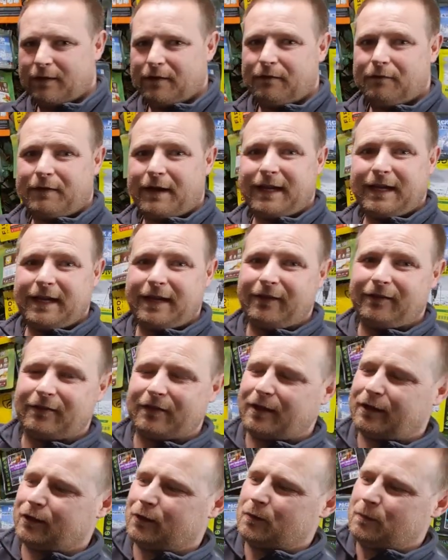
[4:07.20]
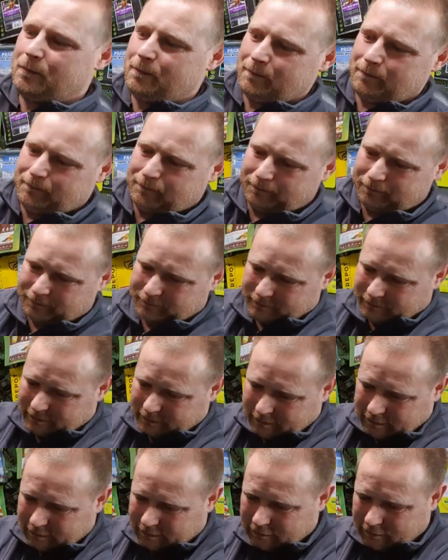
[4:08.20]
Very easy to do.
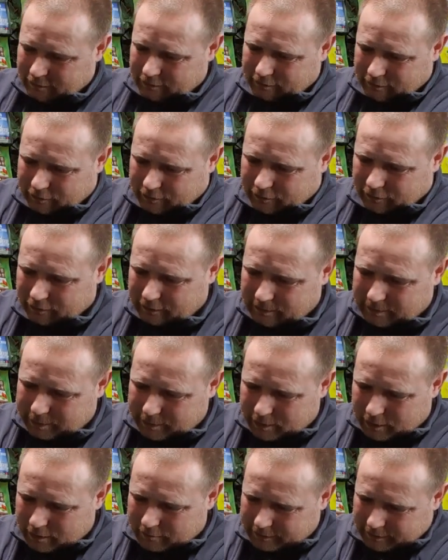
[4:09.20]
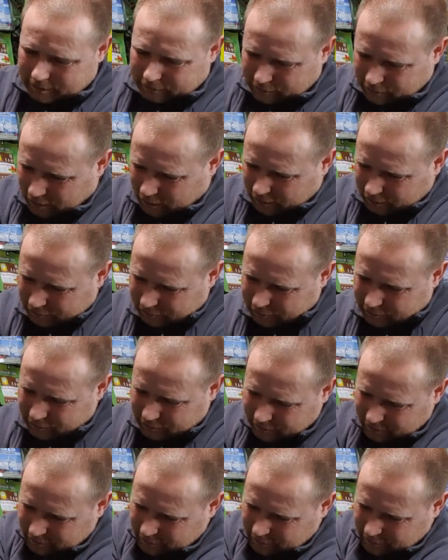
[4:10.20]
Just slip it over your socks.